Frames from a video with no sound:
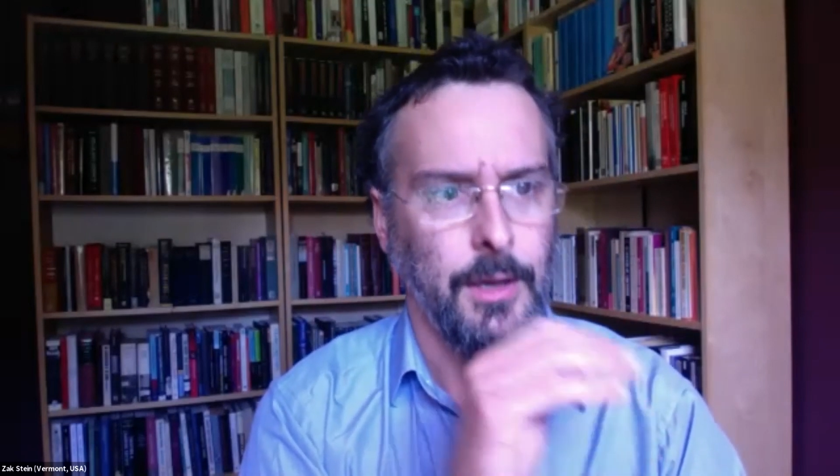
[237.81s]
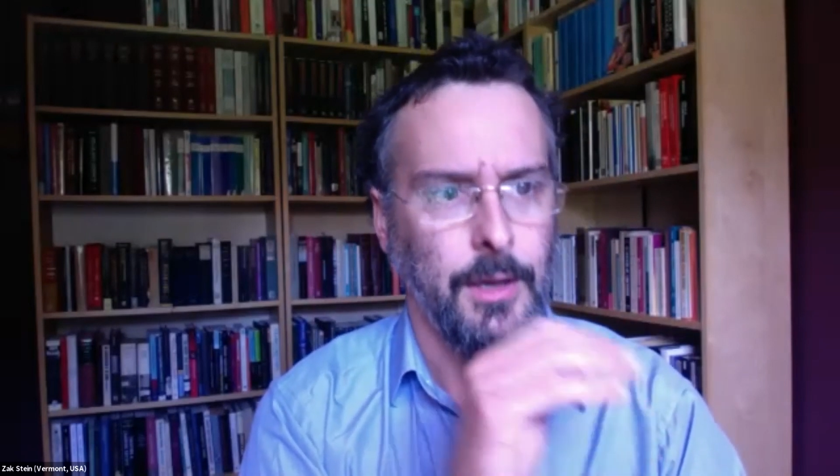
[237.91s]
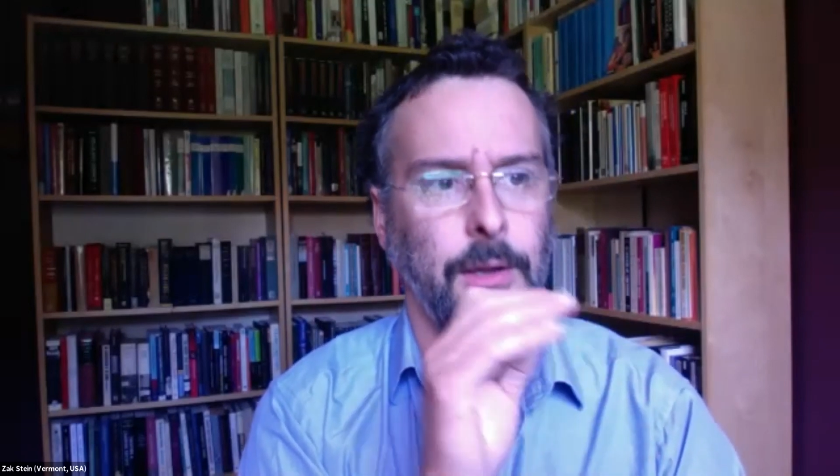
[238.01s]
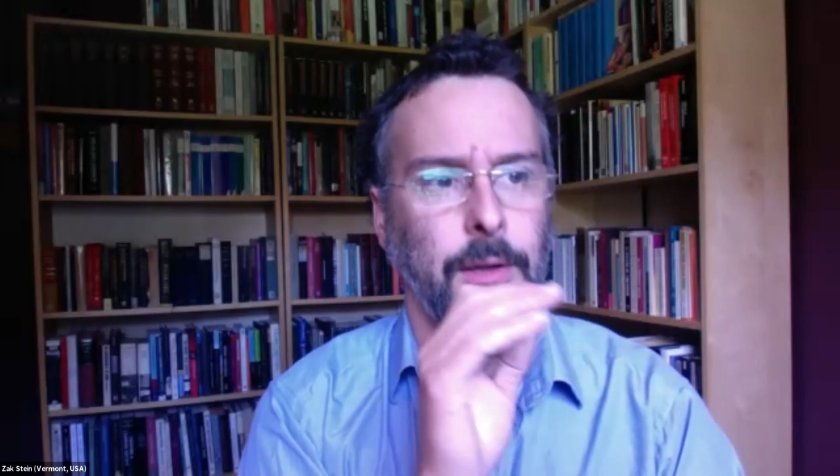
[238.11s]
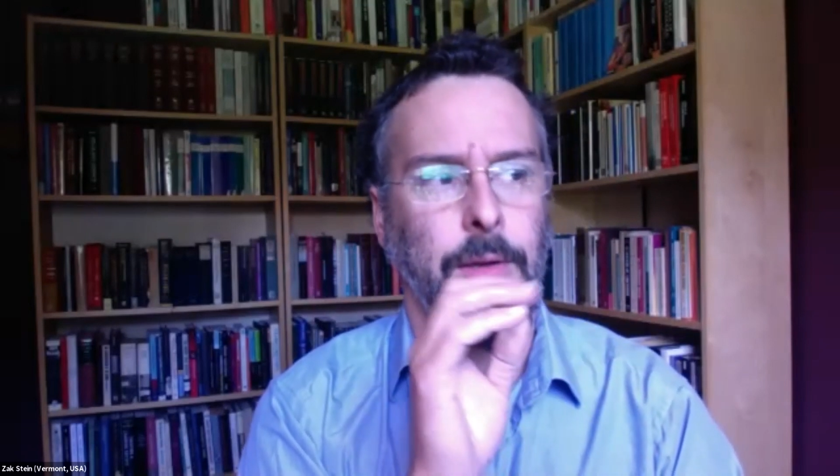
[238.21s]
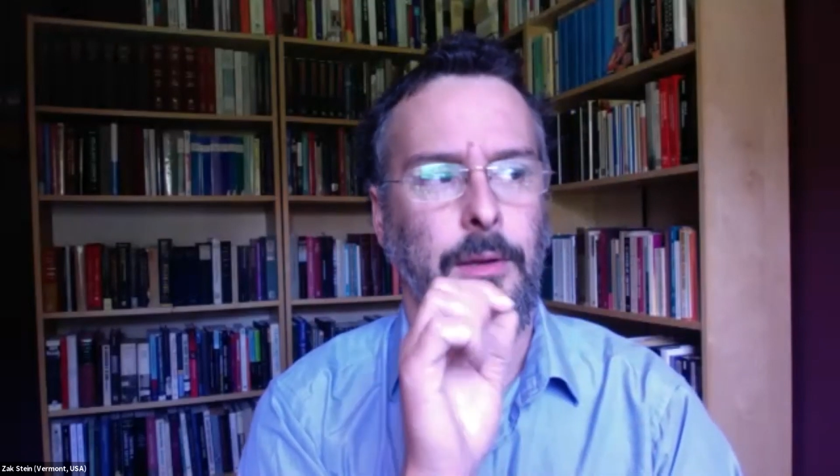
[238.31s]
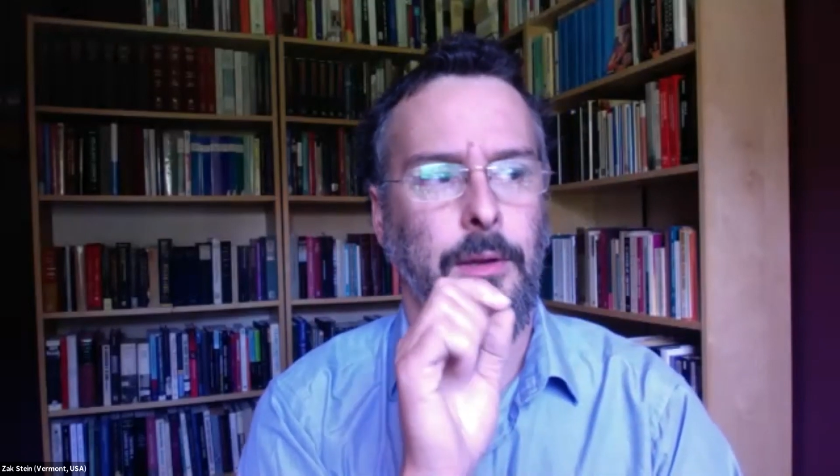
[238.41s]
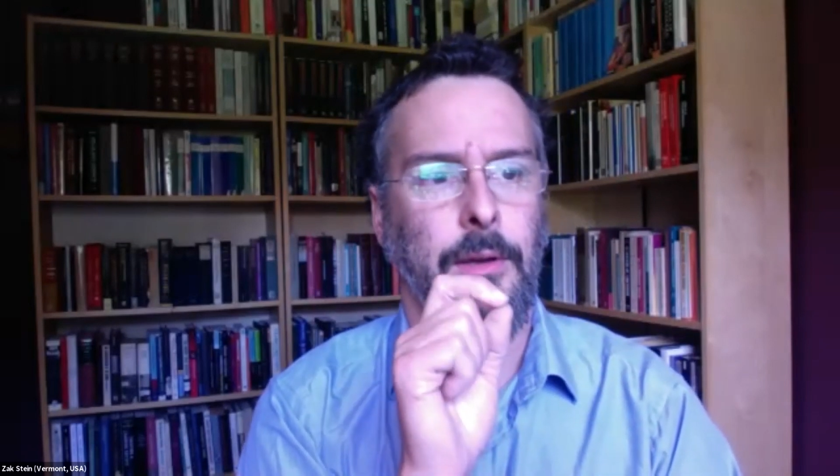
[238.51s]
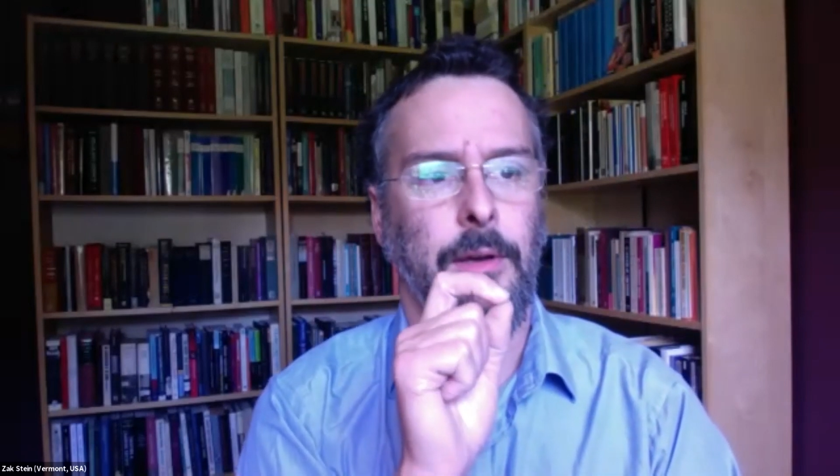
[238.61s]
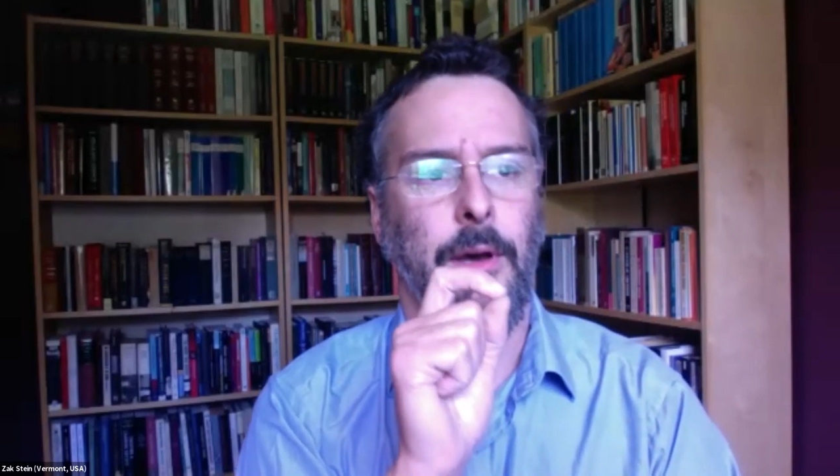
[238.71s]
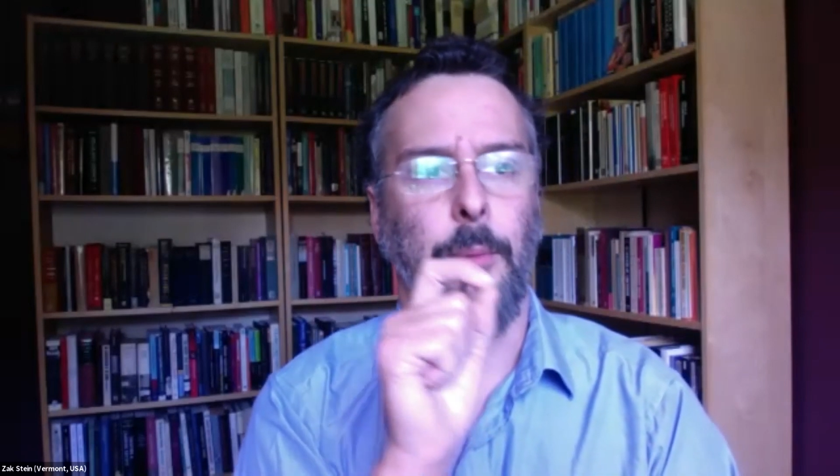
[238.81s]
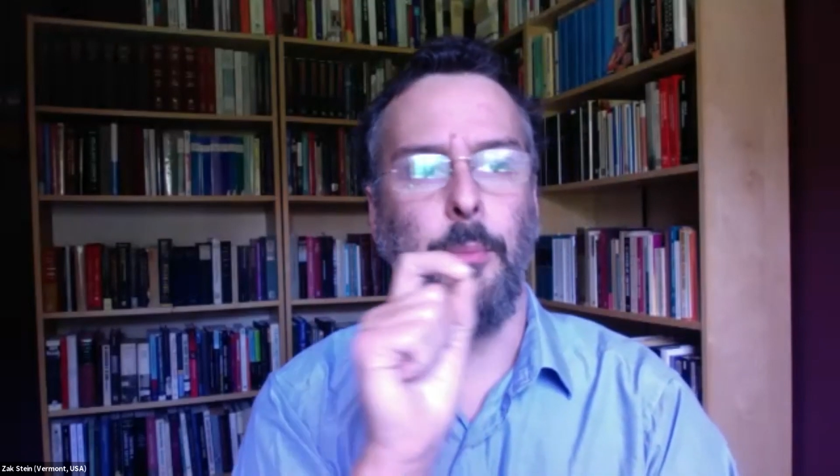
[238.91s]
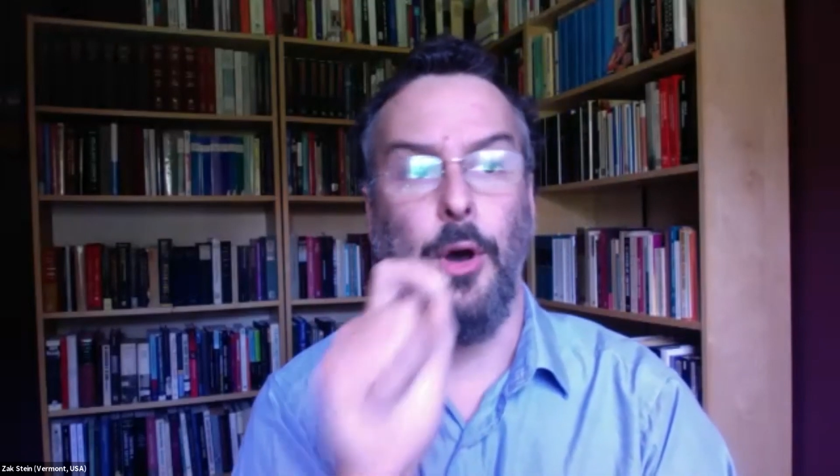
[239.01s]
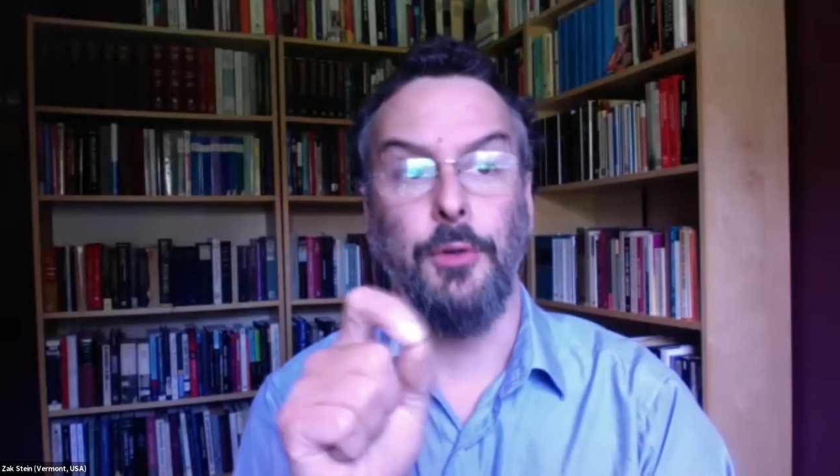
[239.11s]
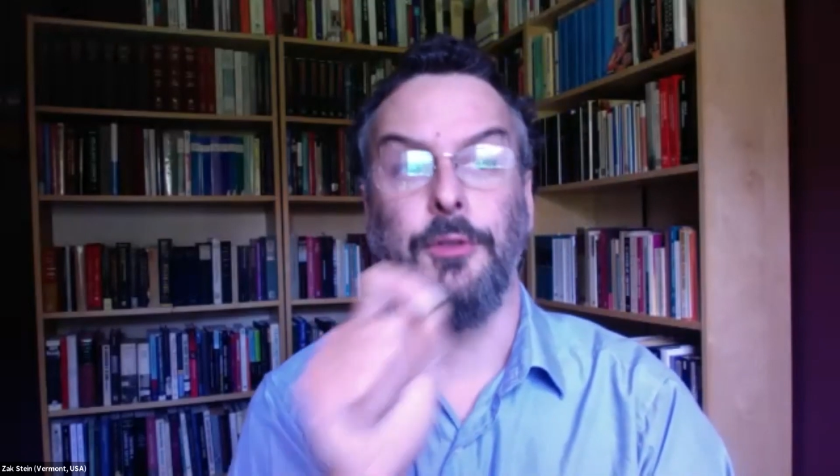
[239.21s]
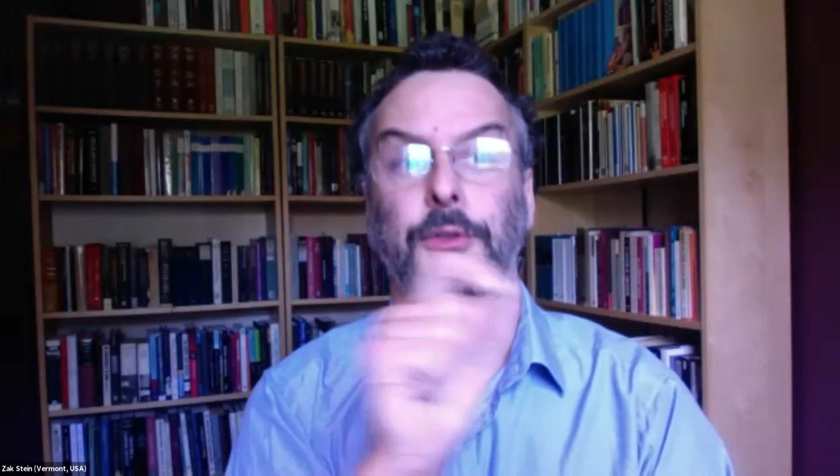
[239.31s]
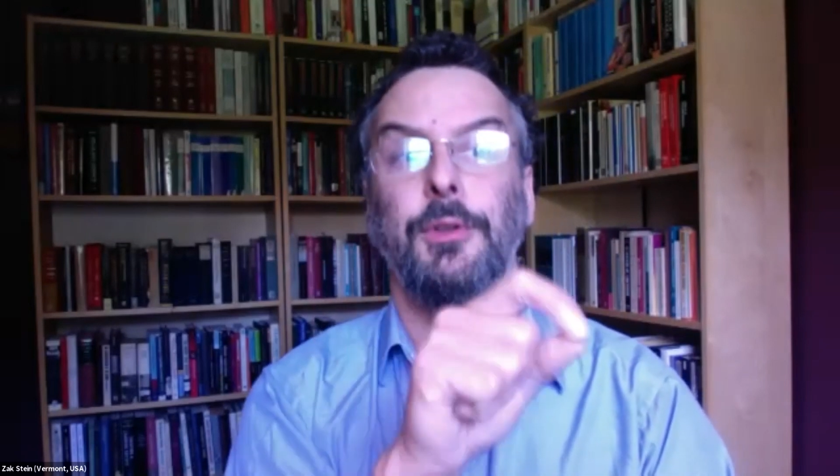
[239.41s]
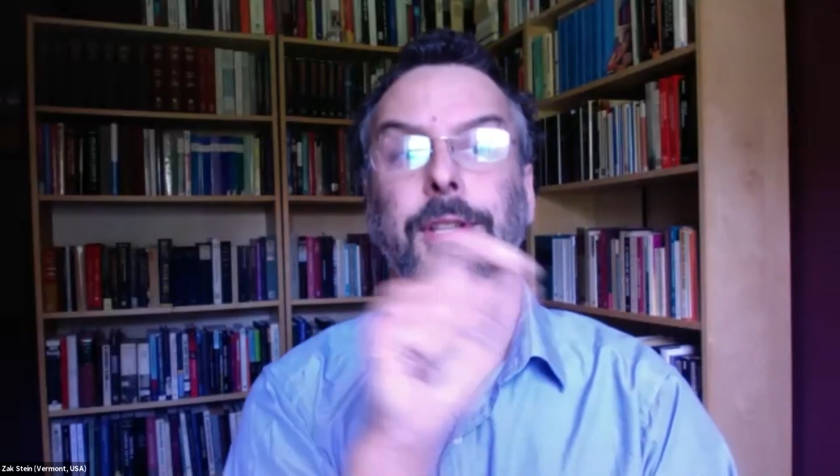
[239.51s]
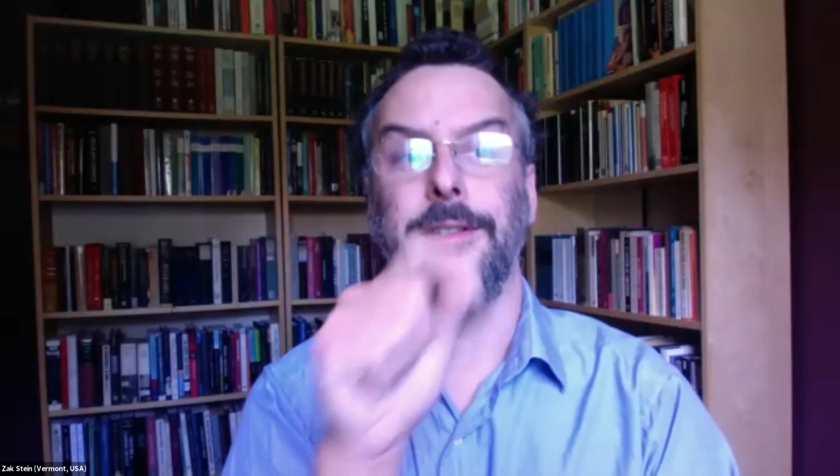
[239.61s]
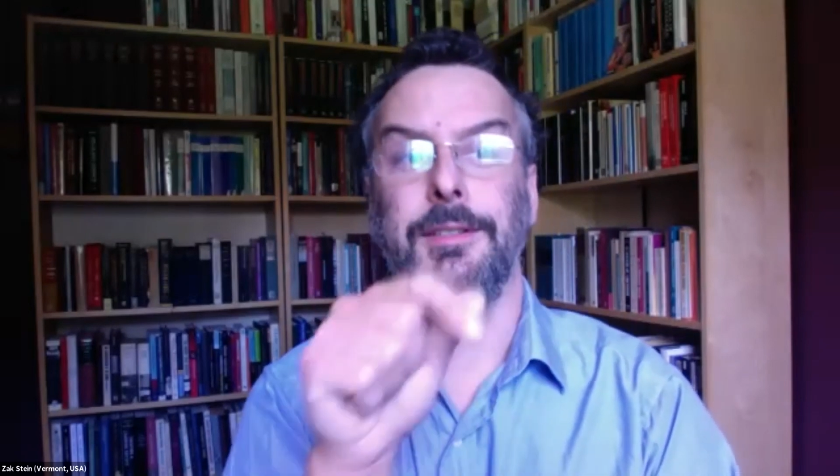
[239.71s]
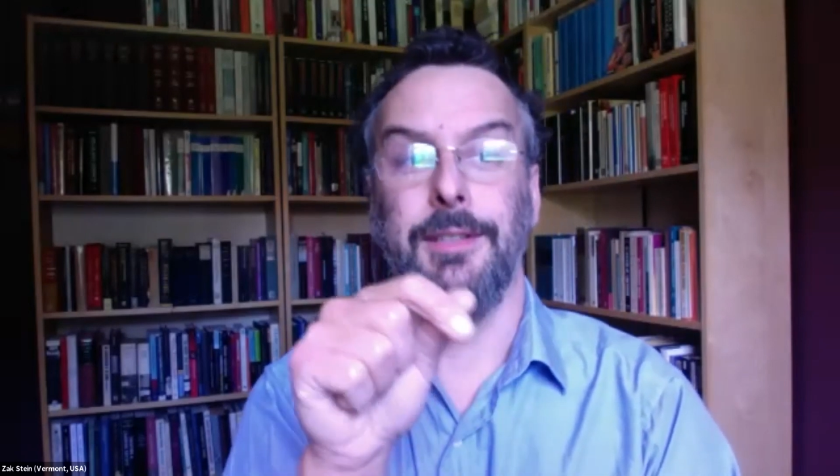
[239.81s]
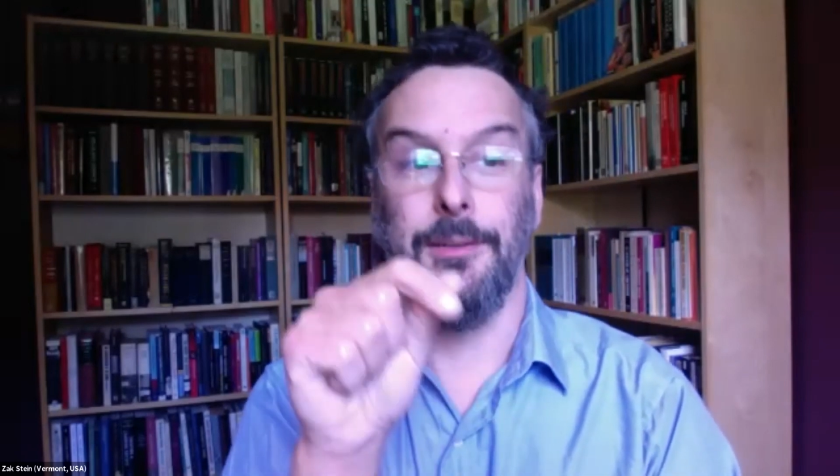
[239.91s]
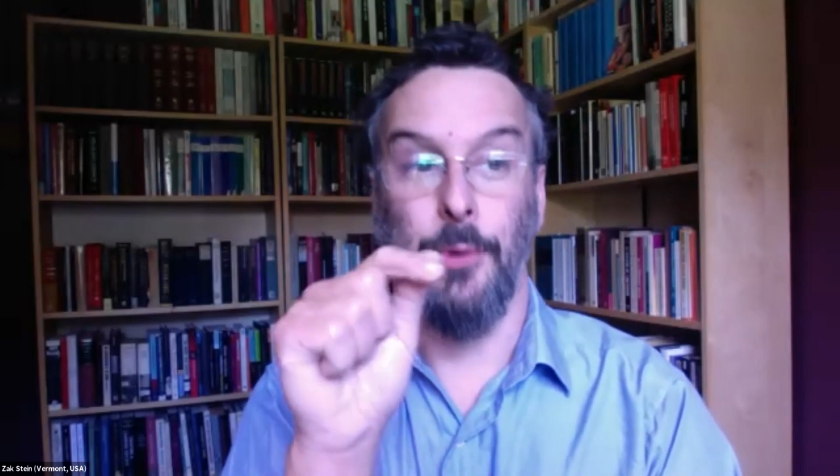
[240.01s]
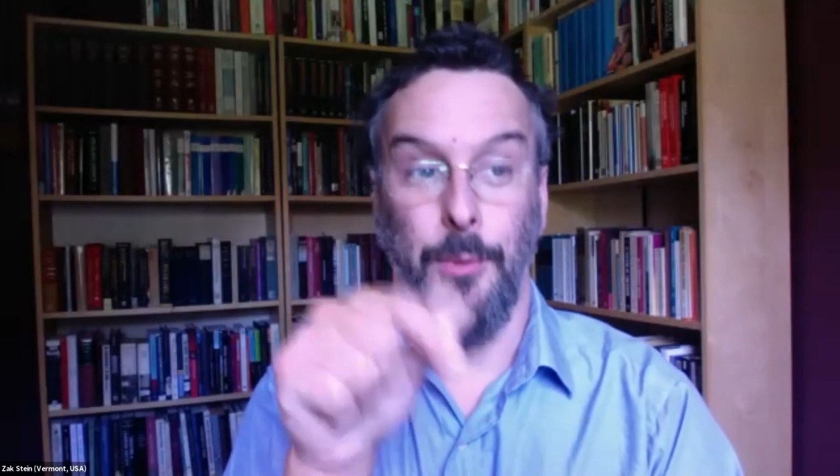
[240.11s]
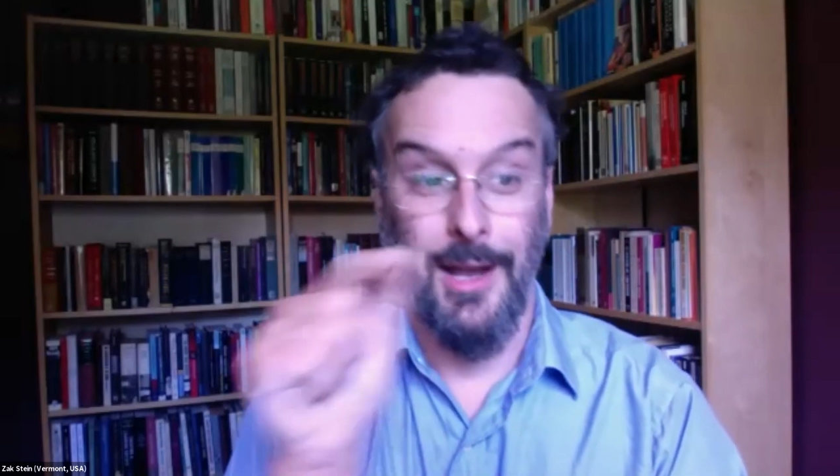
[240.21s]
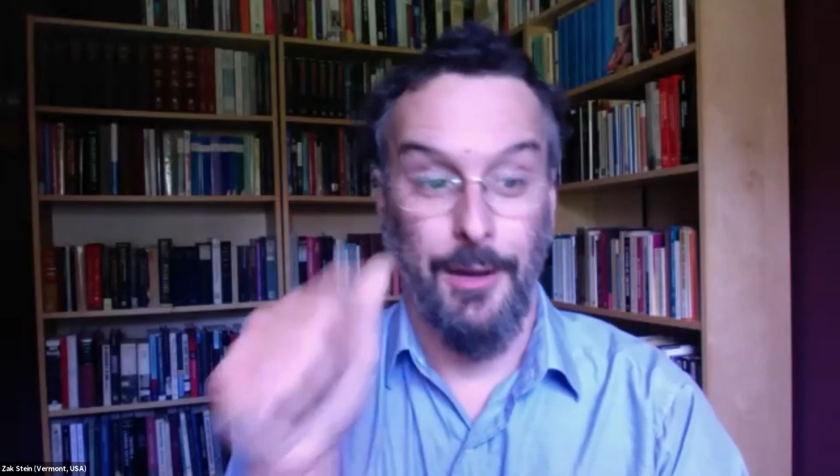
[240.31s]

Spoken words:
a post-feudalistic, what we now